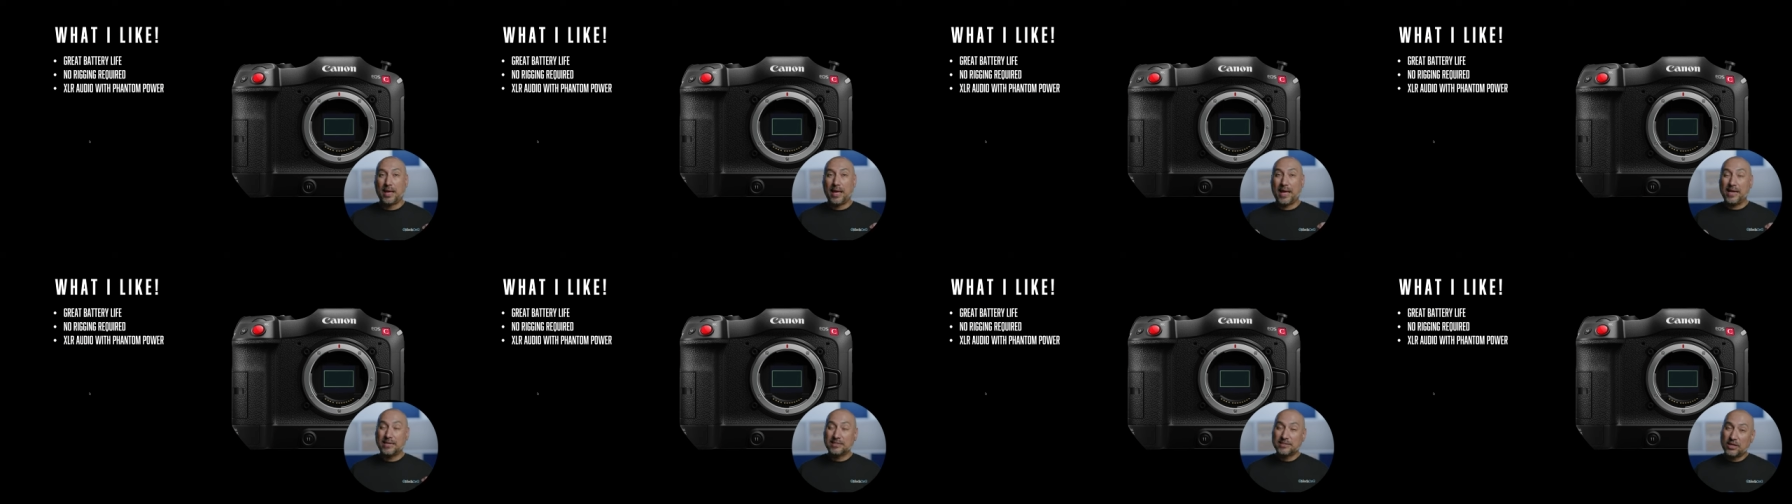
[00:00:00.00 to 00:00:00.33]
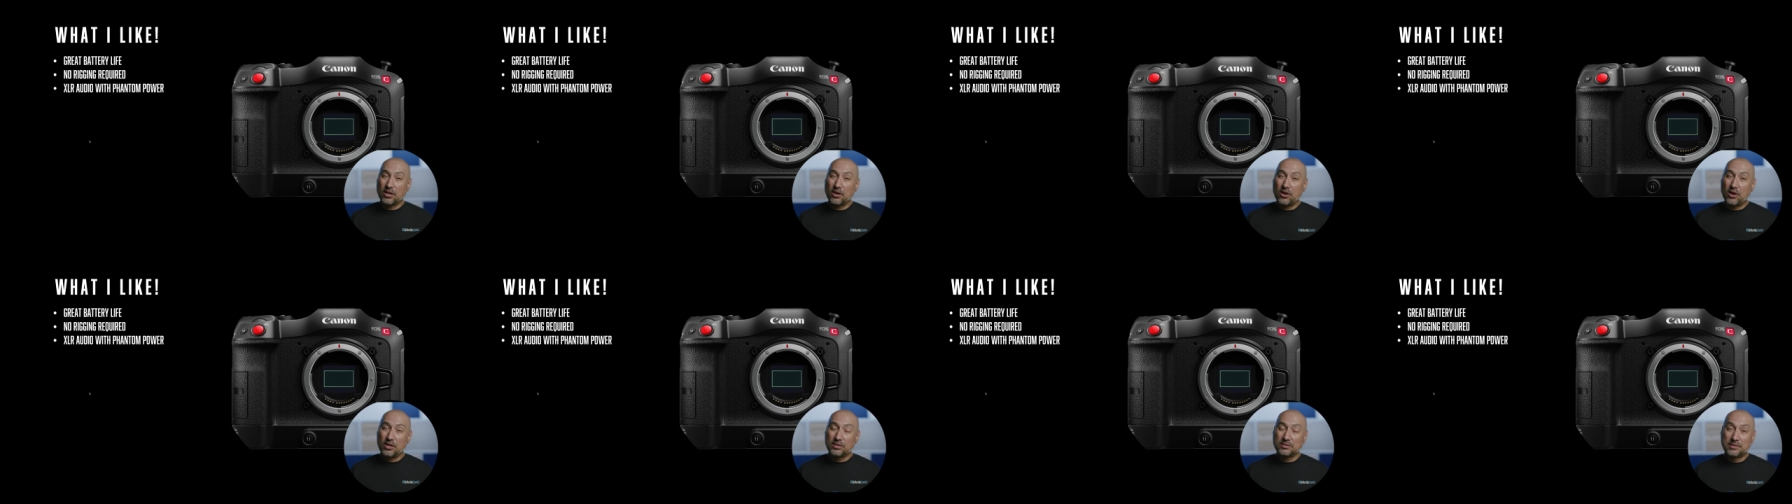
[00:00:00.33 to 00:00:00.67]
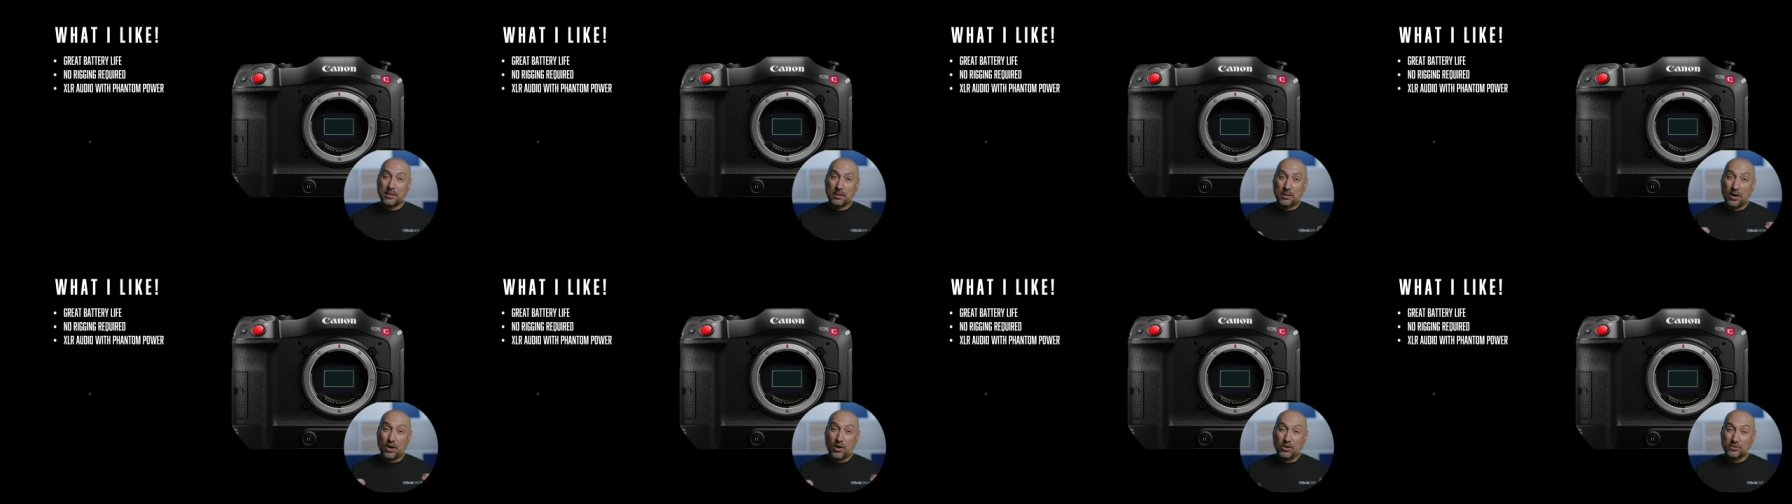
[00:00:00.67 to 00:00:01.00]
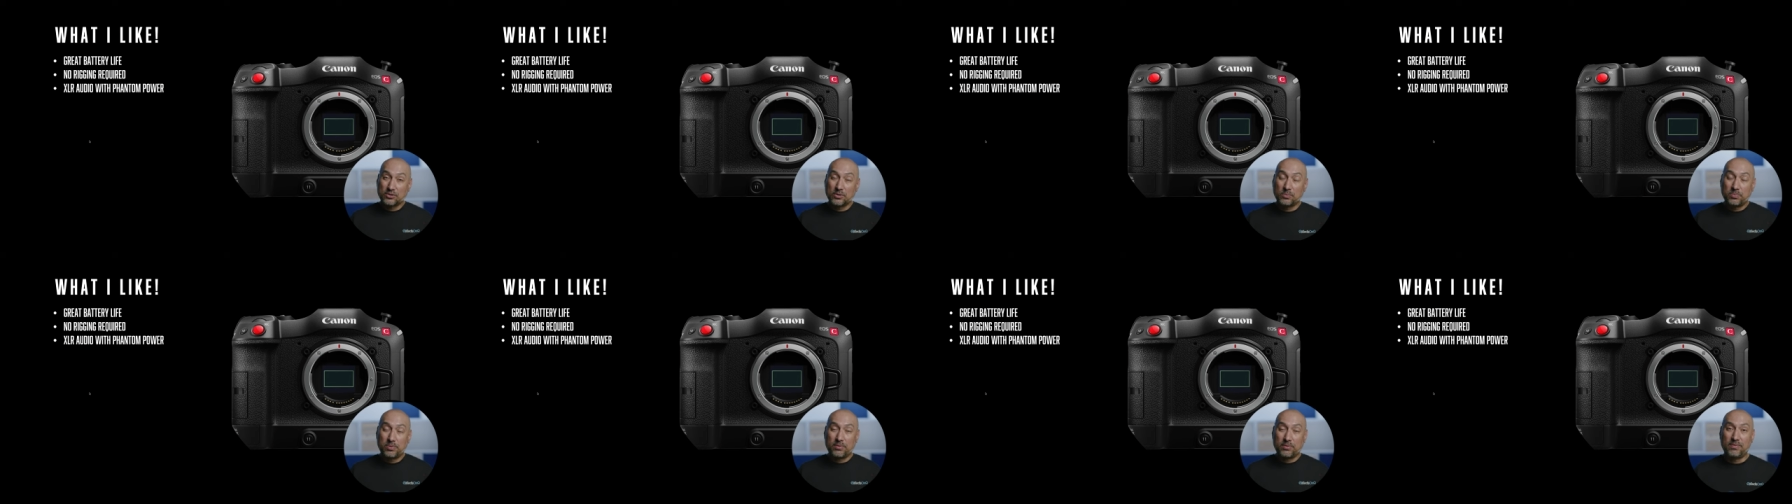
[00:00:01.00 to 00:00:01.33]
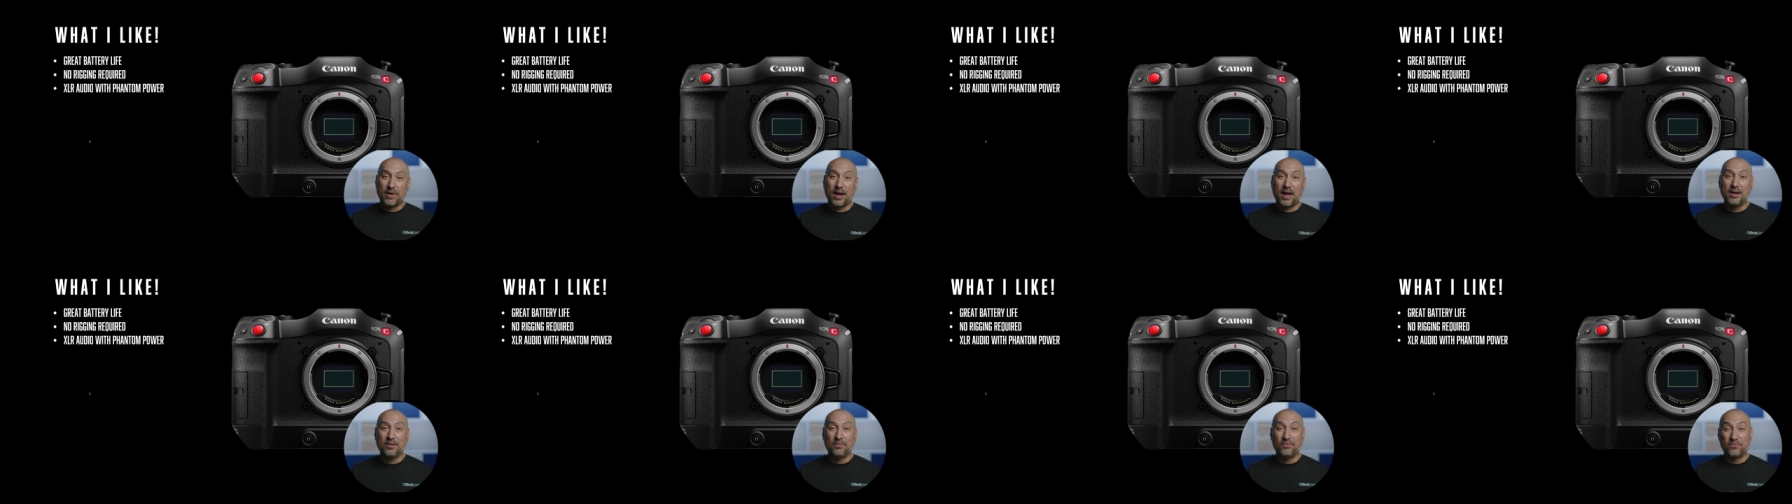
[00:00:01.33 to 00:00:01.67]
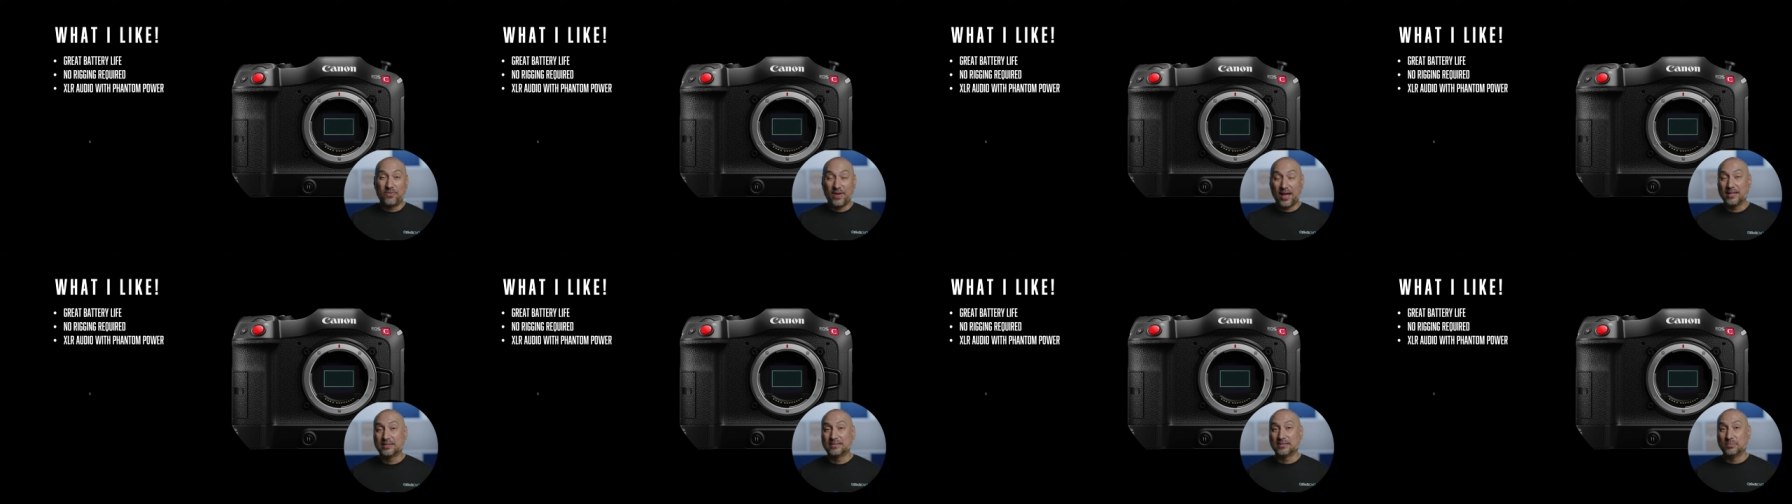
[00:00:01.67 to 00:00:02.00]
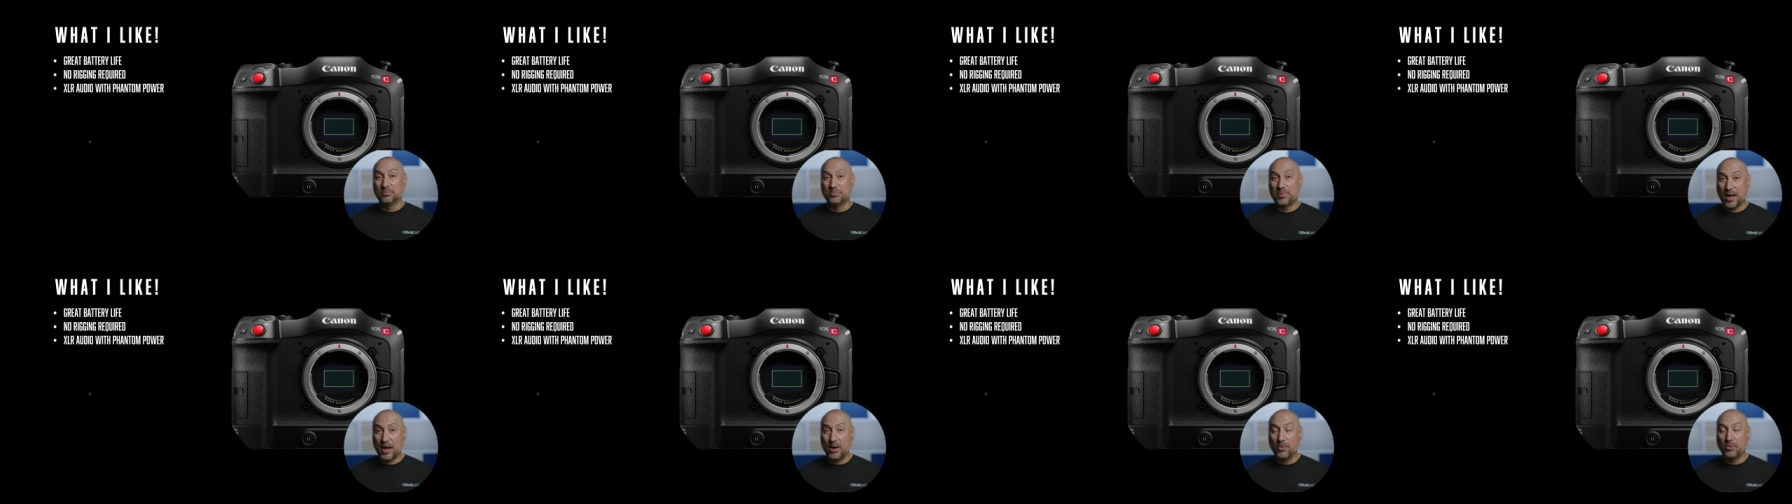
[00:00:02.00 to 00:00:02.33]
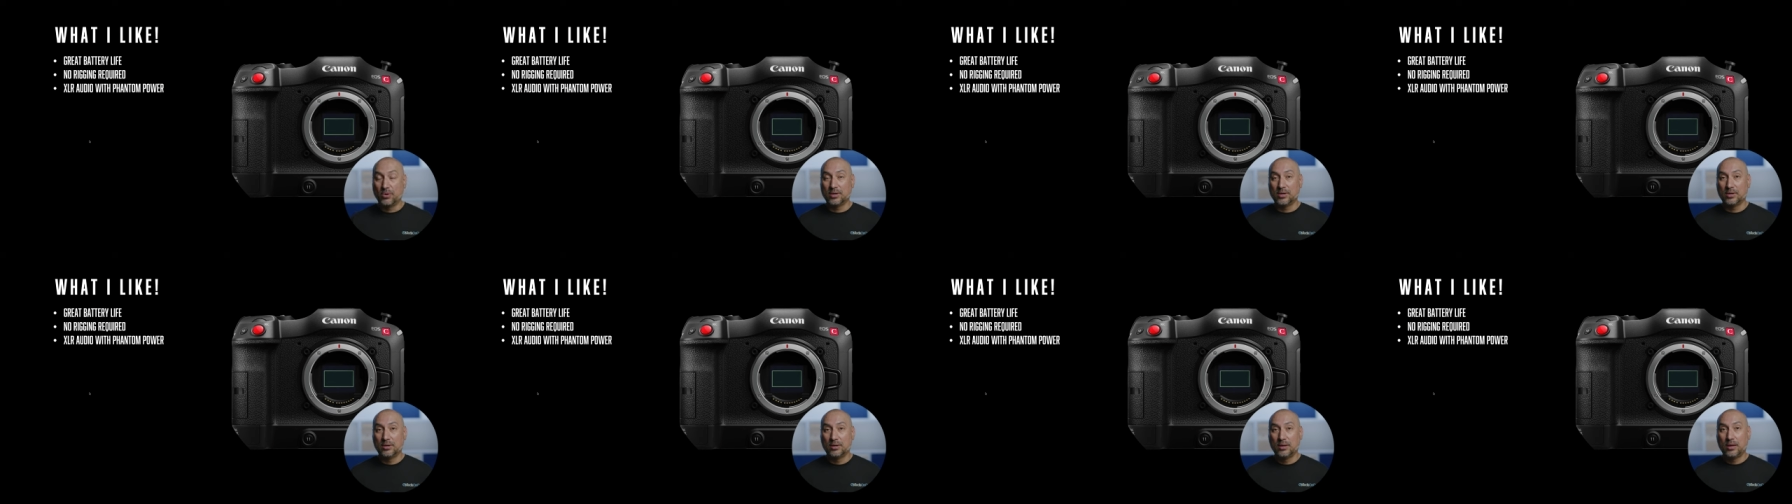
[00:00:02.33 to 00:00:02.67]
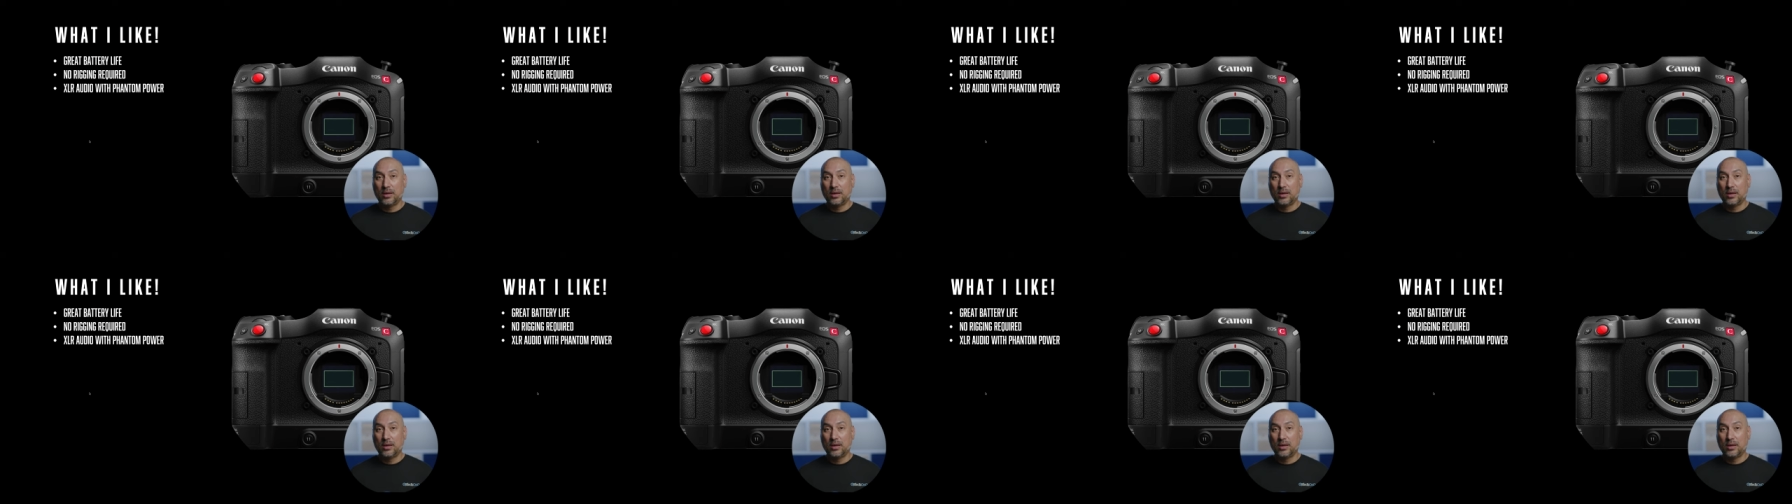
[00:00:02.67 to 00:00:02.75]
XLRs that also provide phantom power,